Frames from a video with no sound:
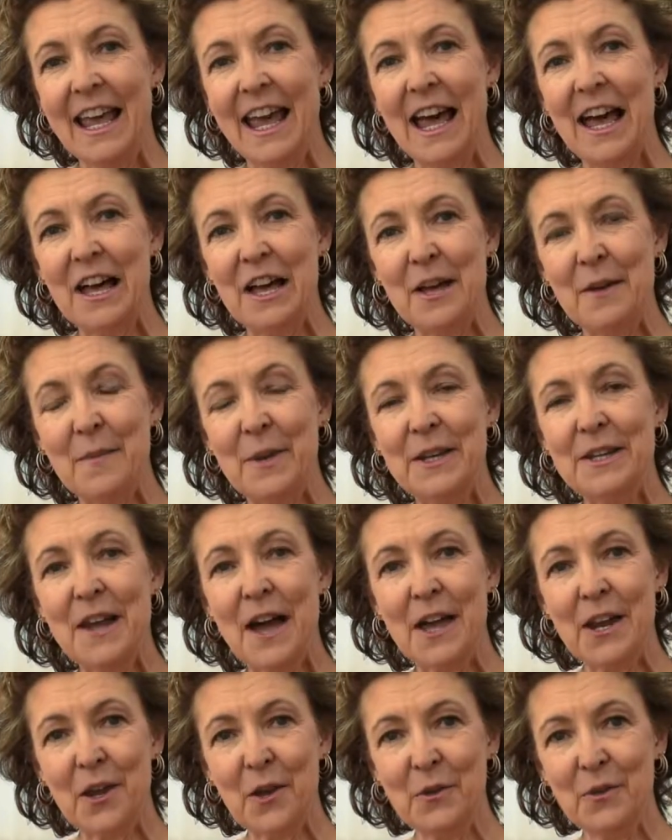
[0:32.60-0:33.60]

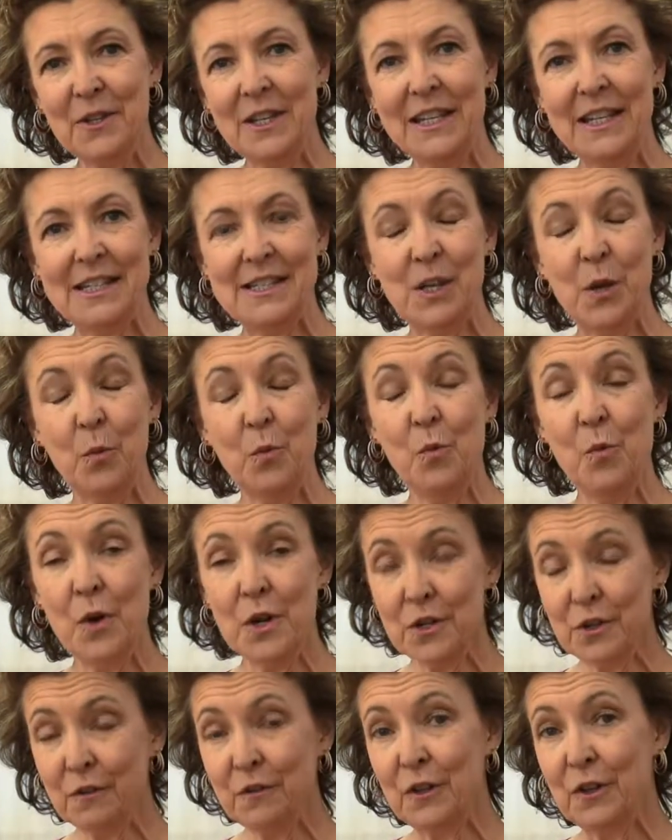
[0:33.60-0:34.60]
Not only is it
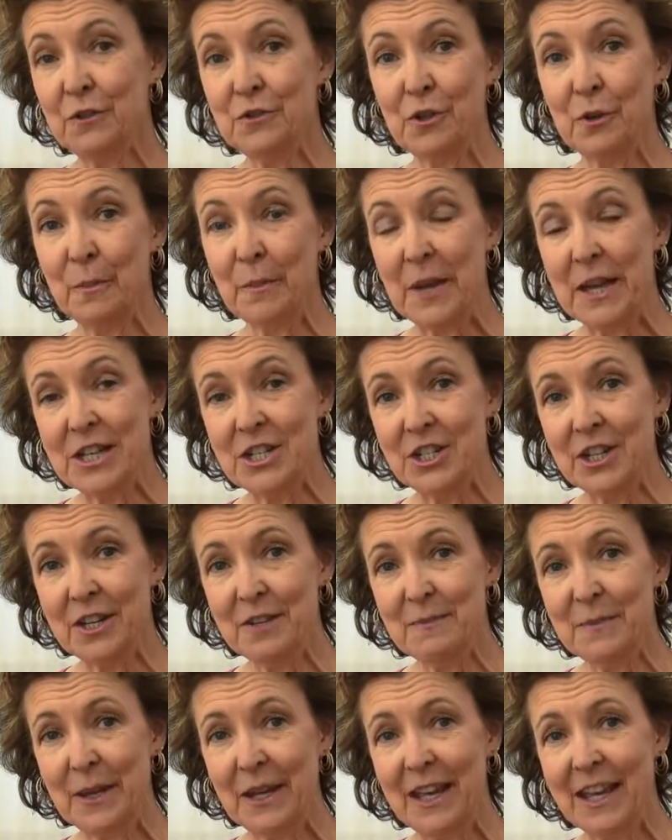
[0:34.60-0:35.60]
wonderful on your
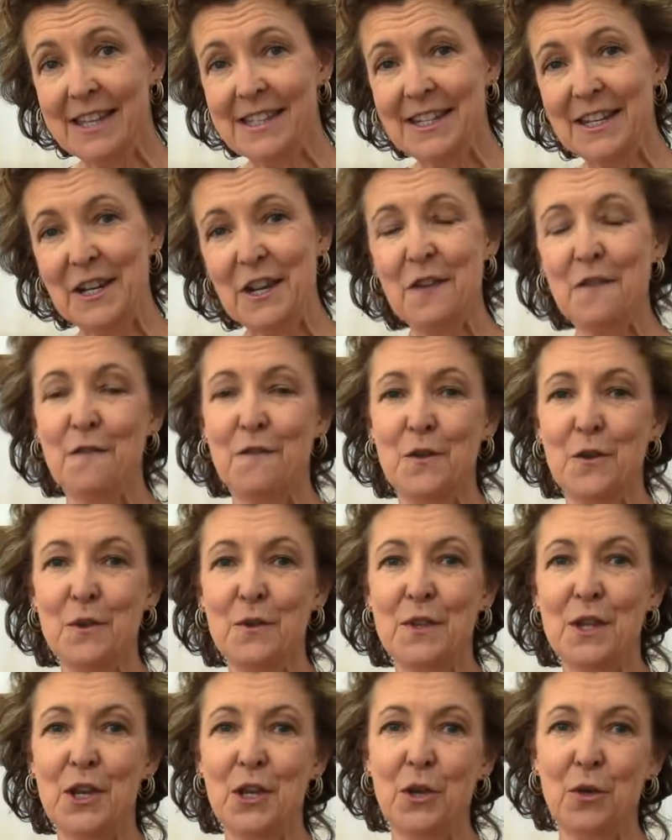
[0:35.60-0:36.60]
budget because any
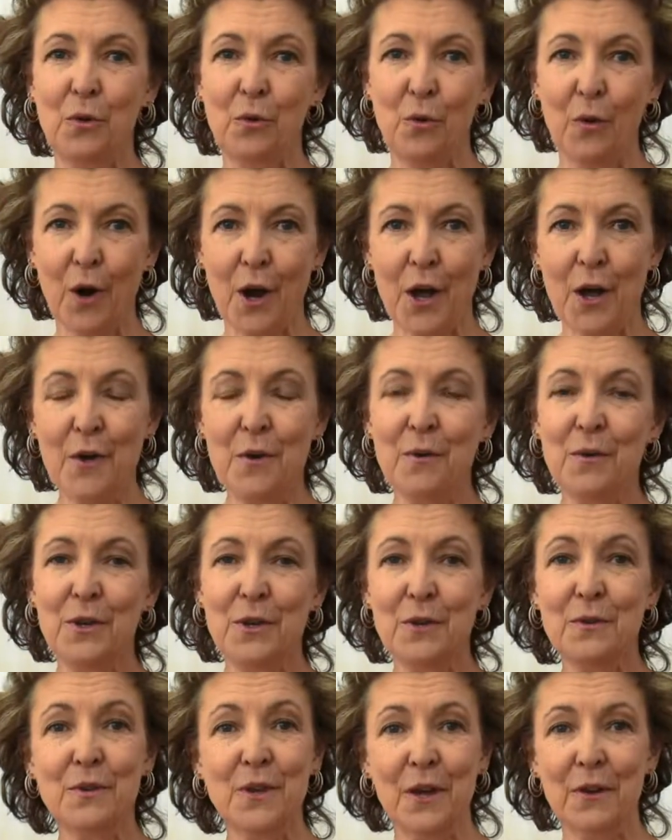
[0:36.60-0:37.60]
food that you grow,
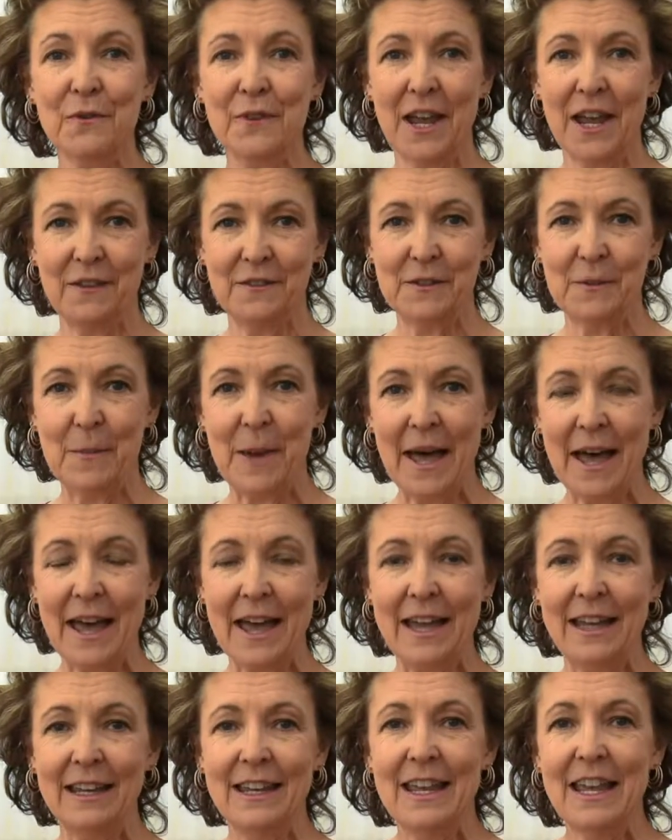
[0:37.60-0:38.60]
you don't have to
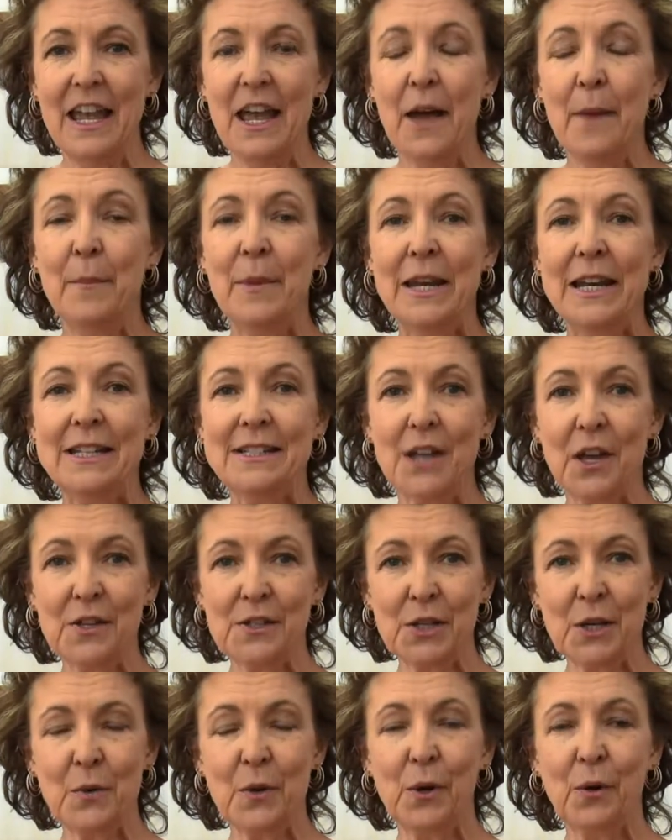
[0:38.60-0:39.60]
buy, but it's
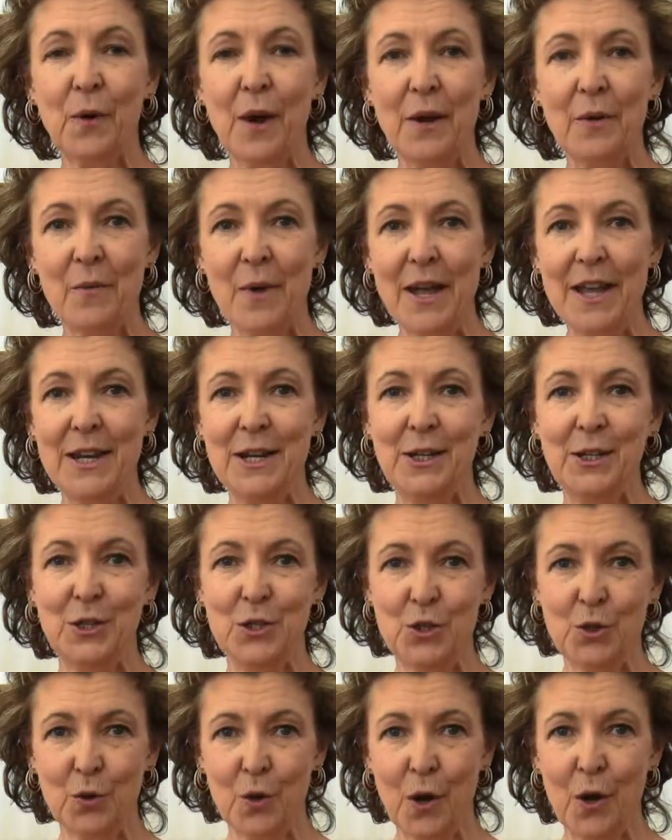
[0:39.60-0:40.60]
also a great way to
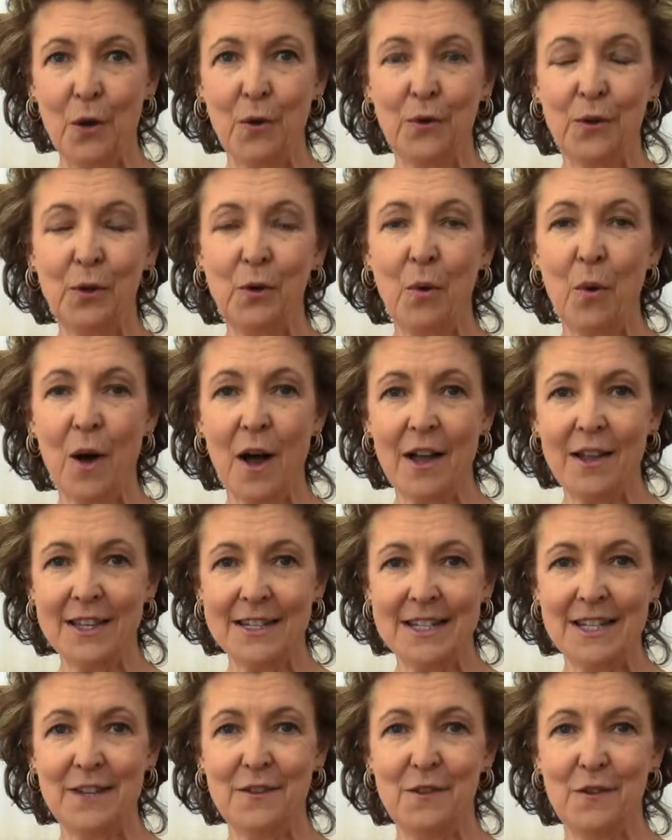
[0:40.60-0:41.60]
control the
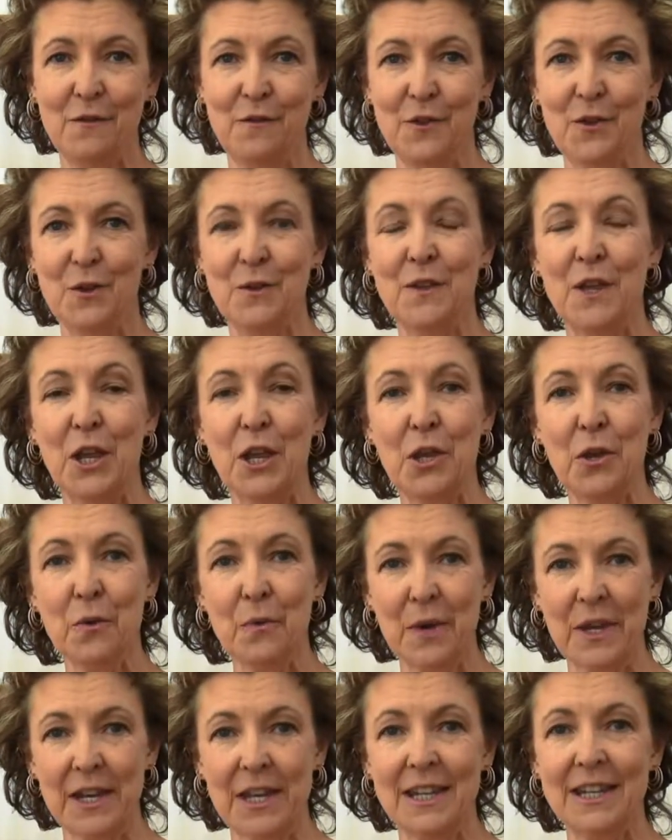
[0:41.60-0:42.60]
quality of the food that
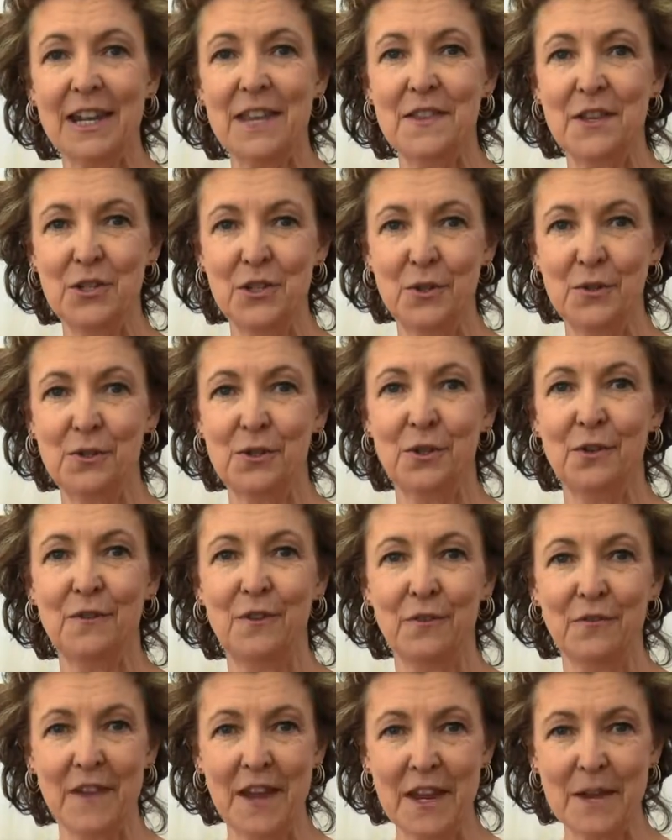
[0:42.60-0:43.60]
you eat and that you serve
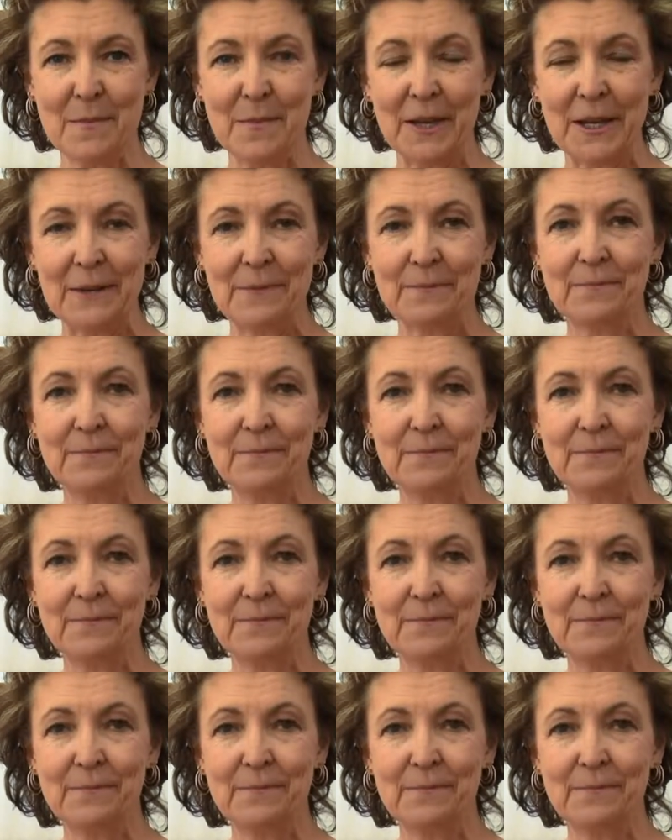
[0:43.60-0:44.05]
your family.